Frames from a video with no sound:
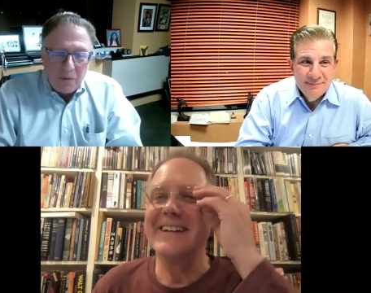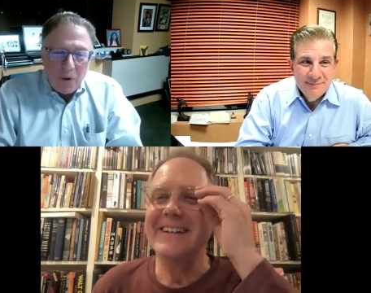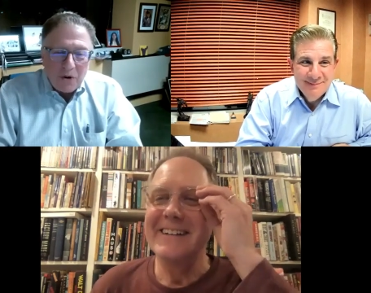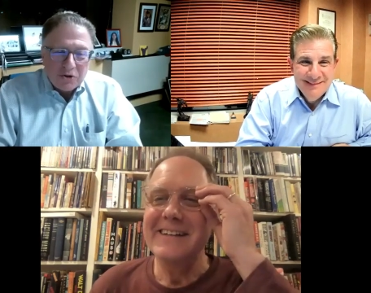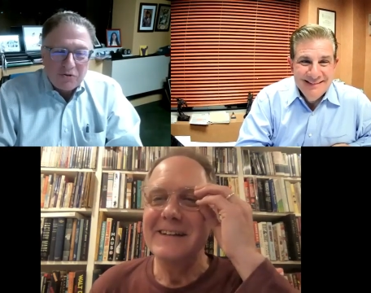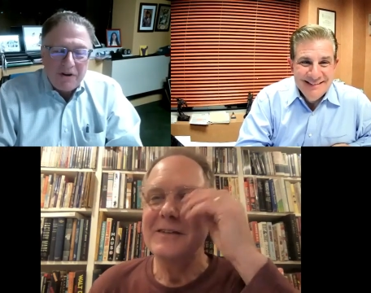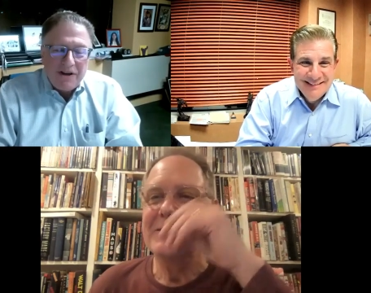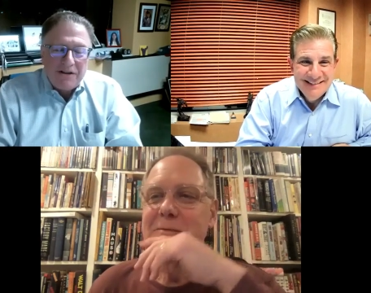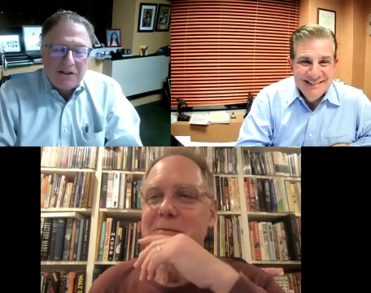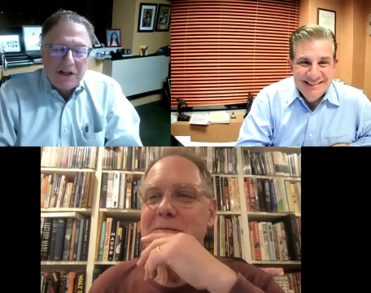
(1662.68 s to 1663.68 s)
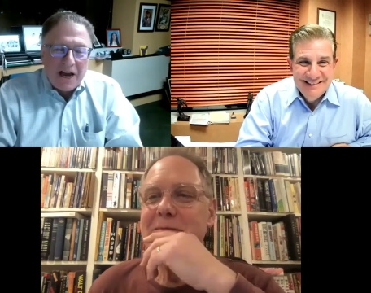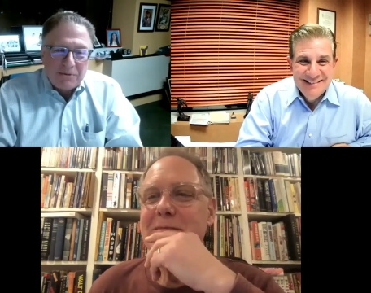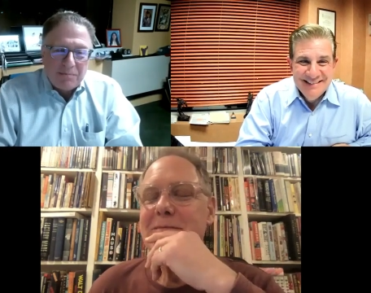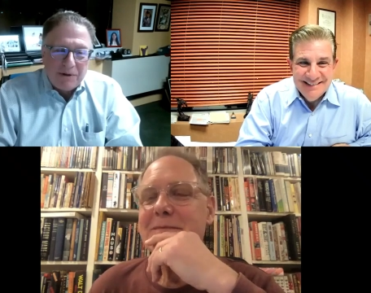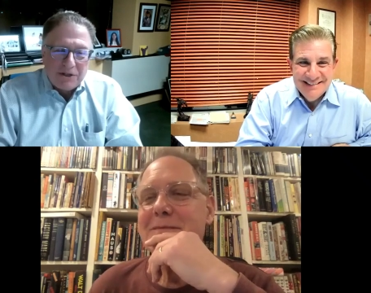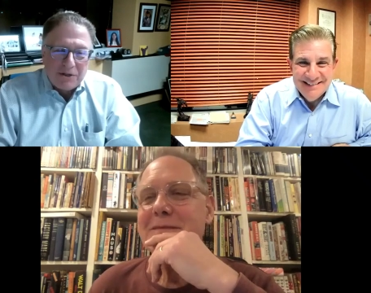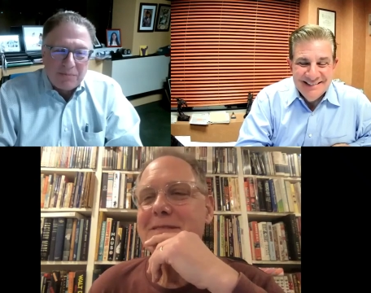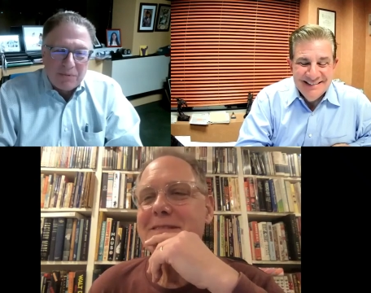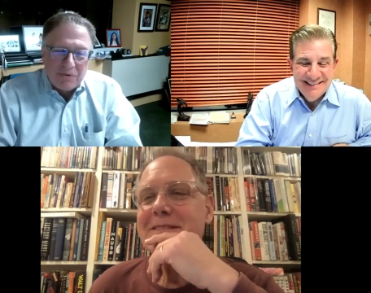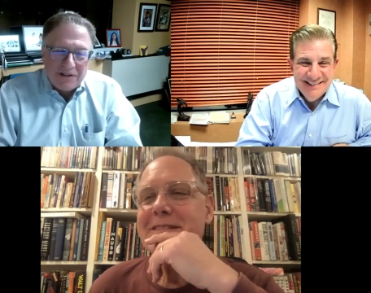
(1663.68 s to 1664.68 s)
Speaker 1: Wall Street slash
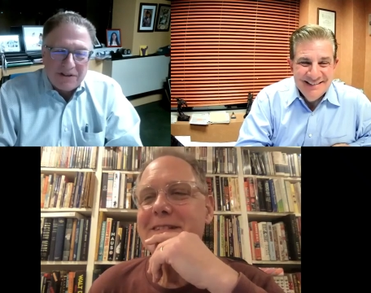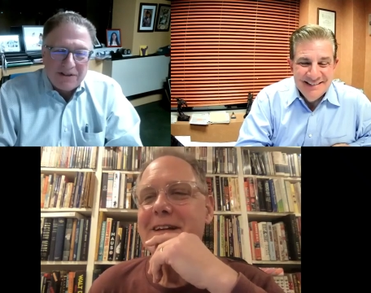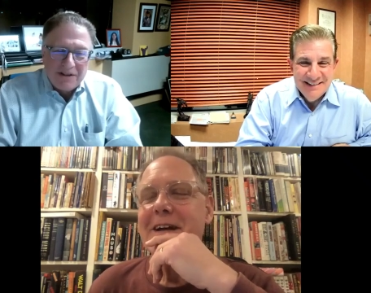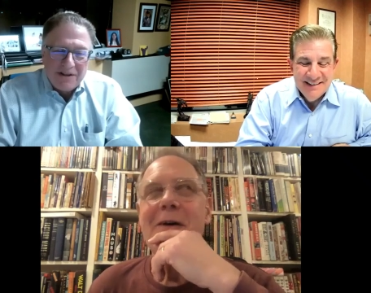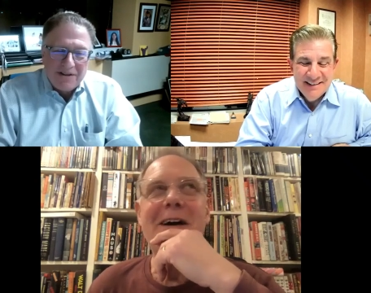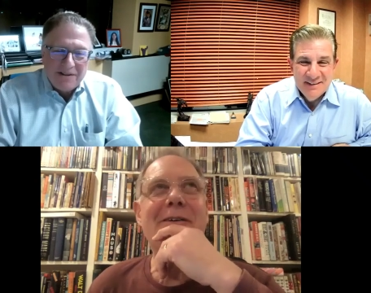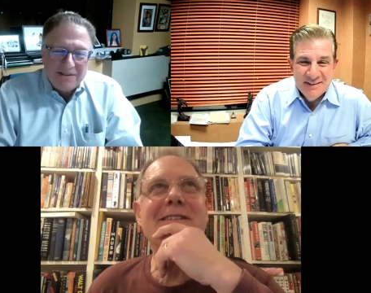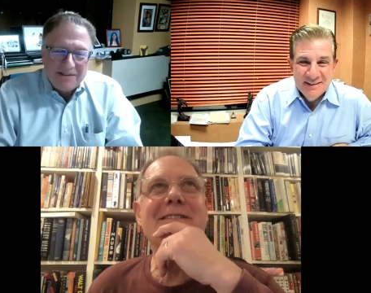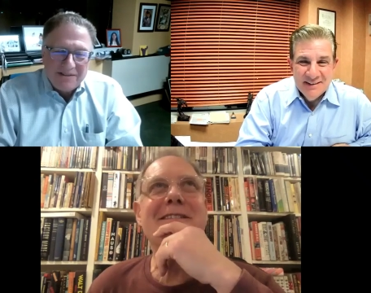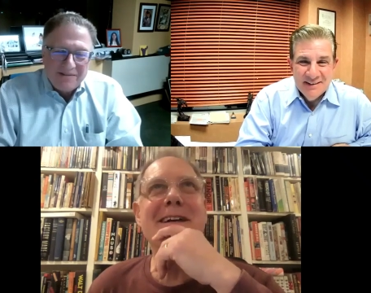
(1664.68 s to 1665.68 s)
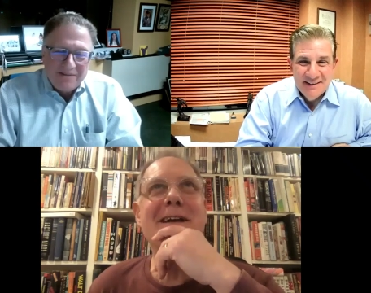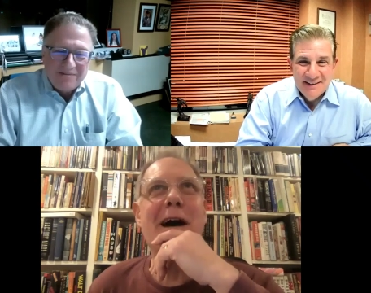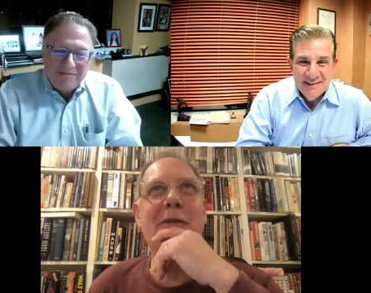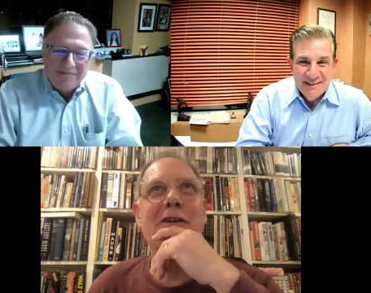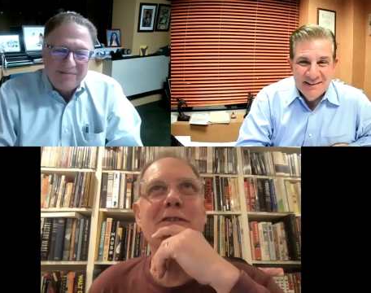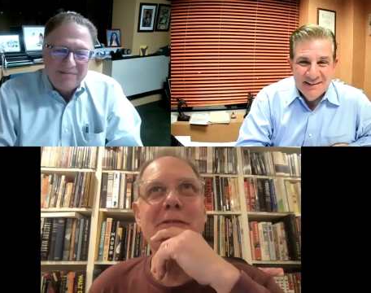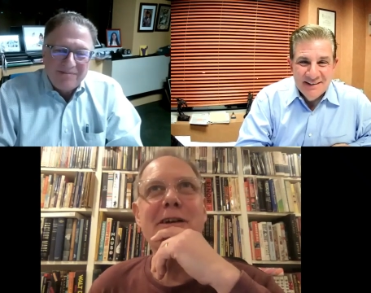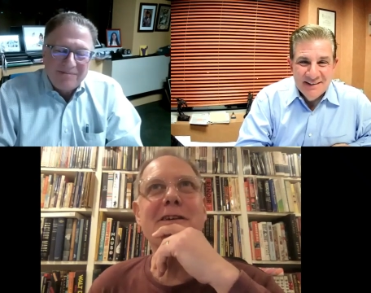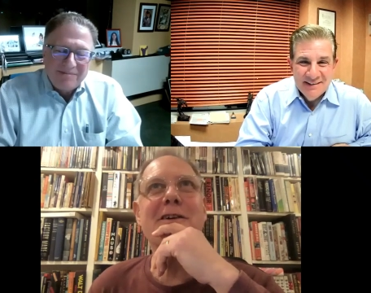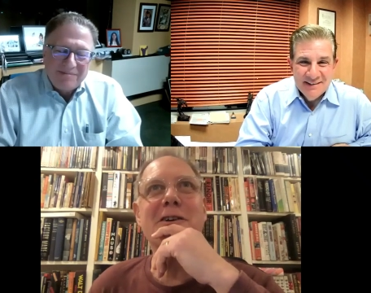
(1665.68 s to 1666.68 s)
business movies.
Speaker 2: I was thinking about this, and
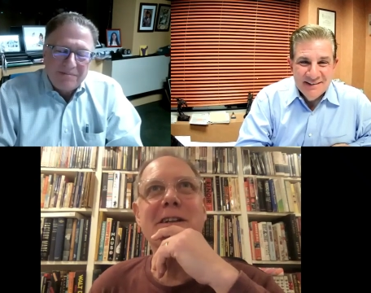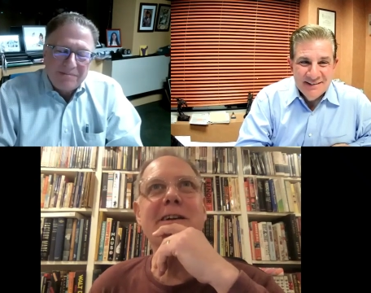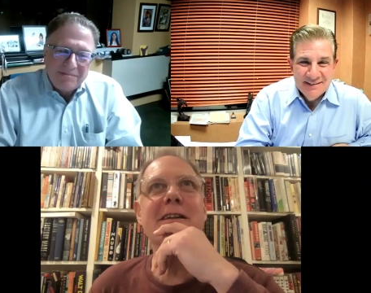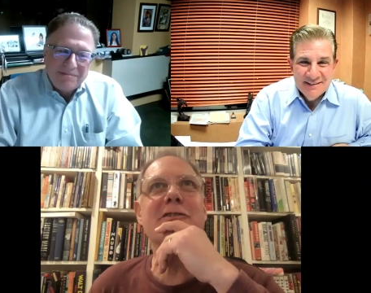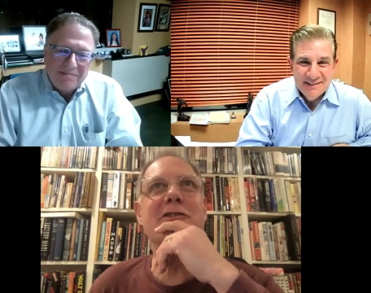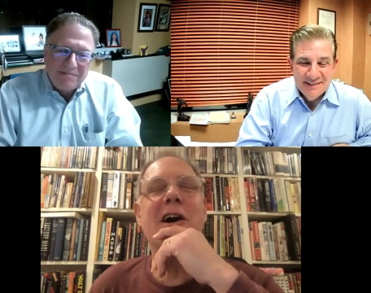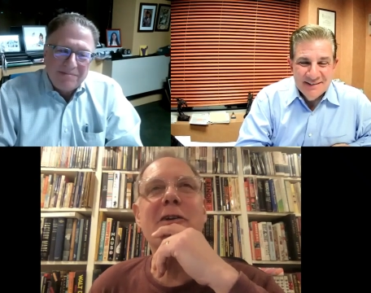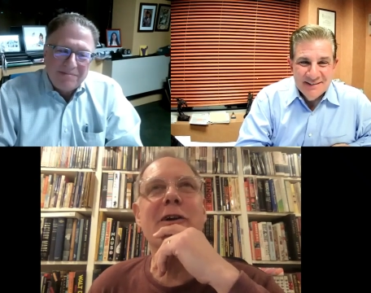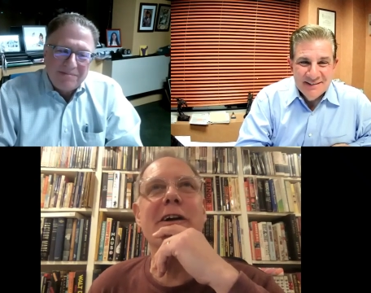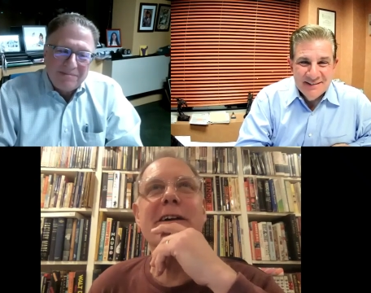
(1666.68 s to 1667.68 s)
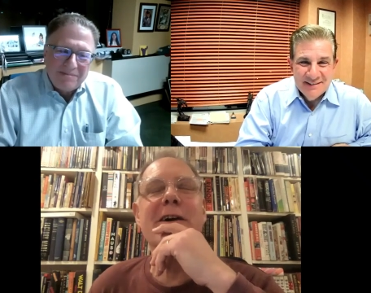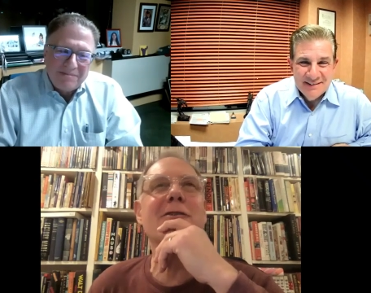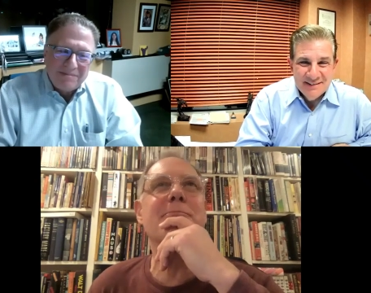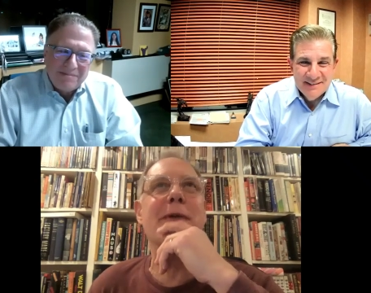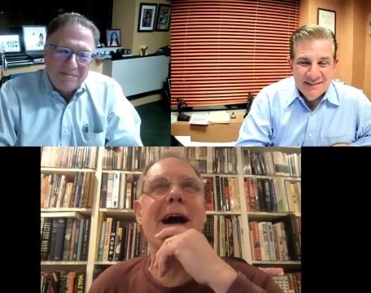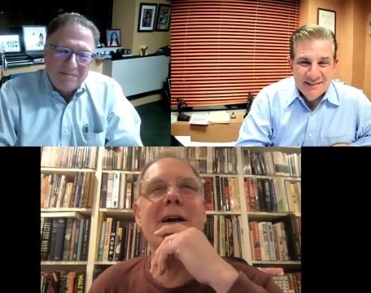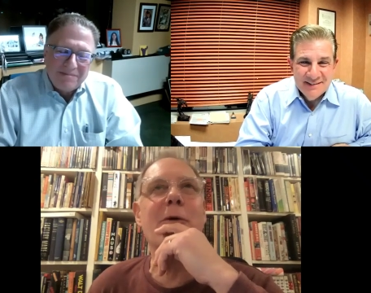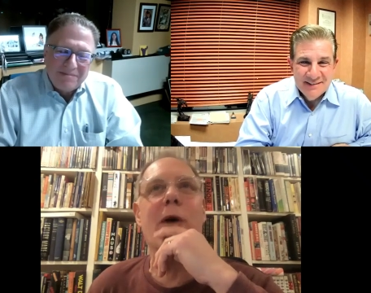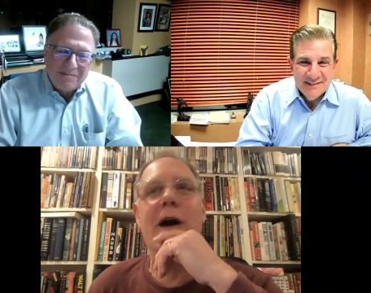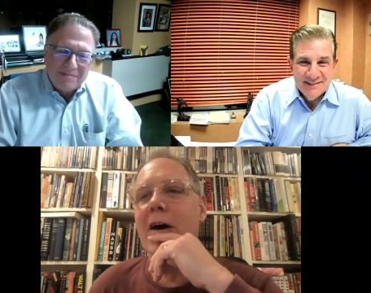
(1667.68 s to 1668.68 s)
that's a good little genre that goes back a
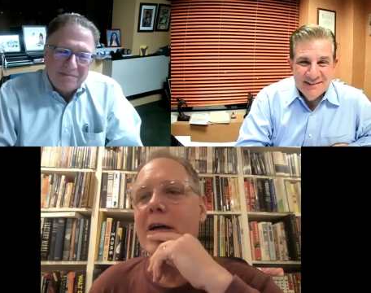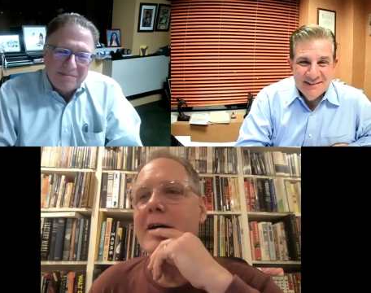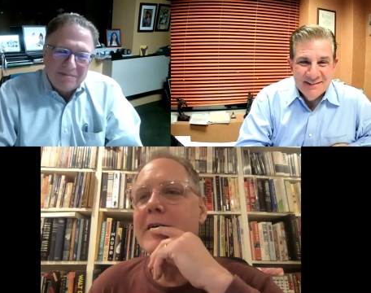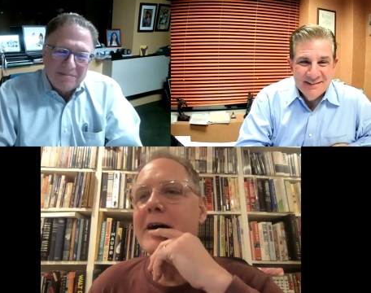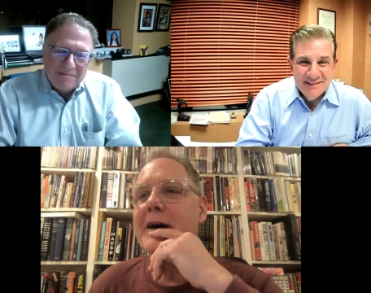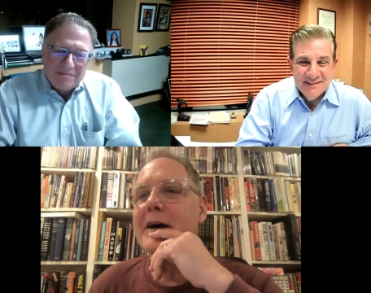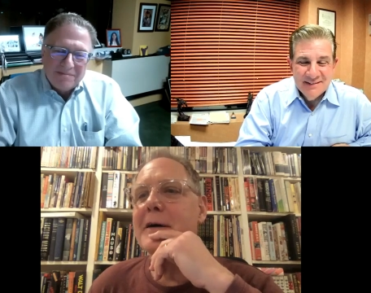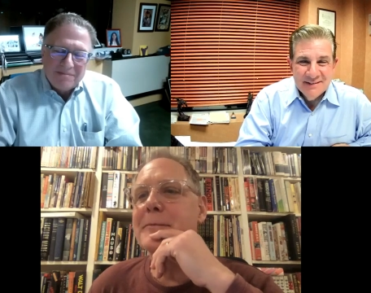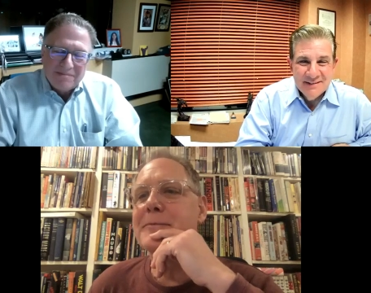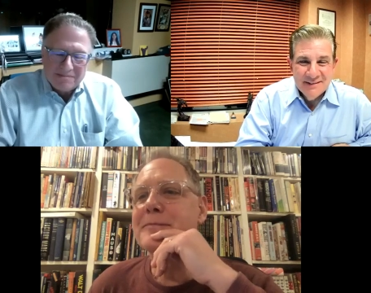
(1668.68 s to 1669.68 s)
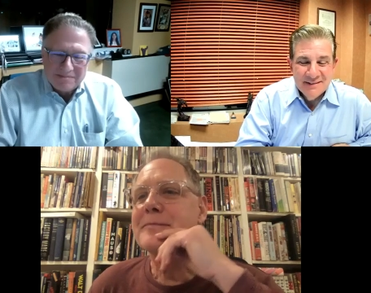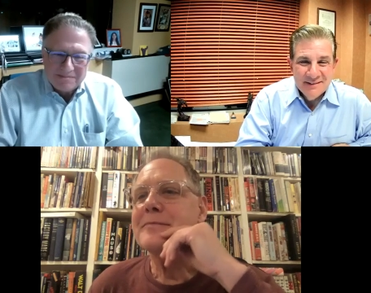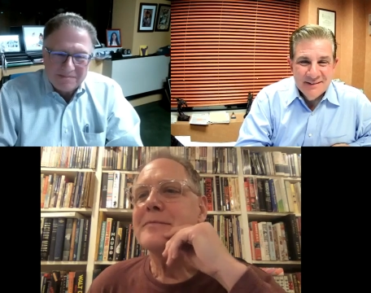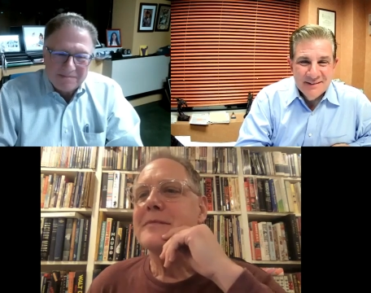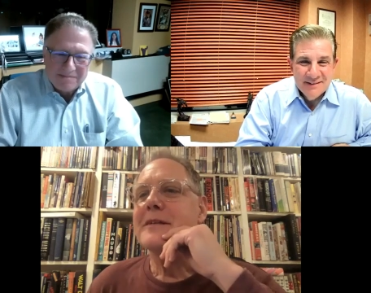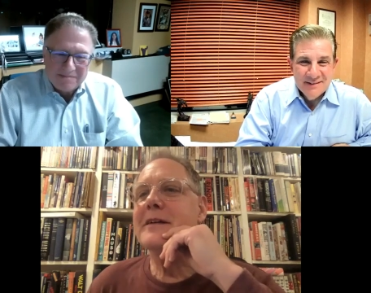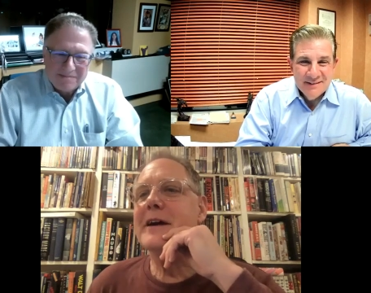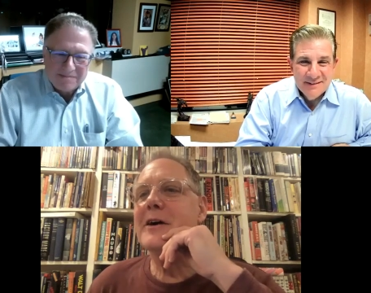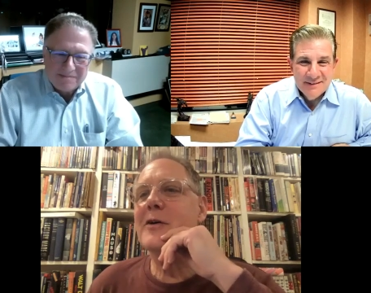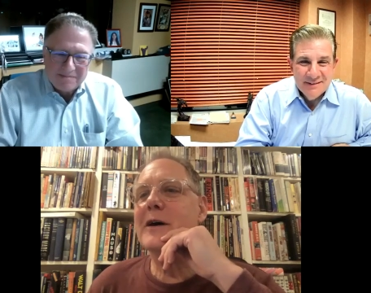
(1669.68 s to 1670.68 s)
while. Um, you
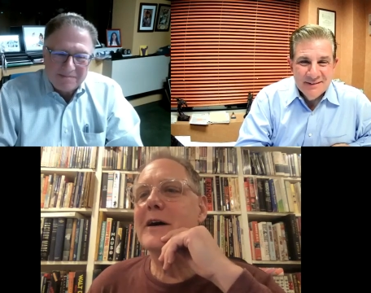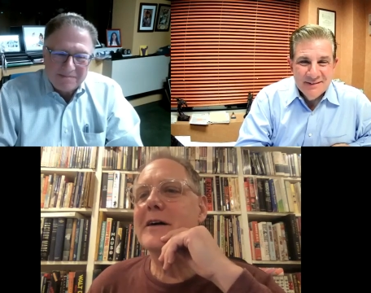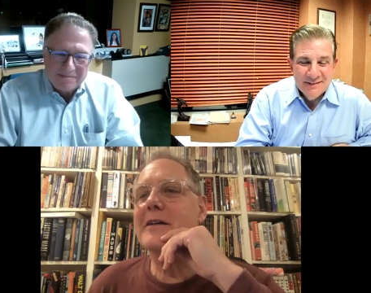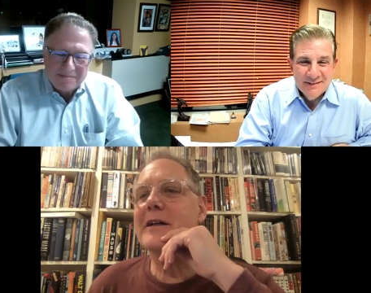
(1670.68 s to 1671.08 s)
know, uh,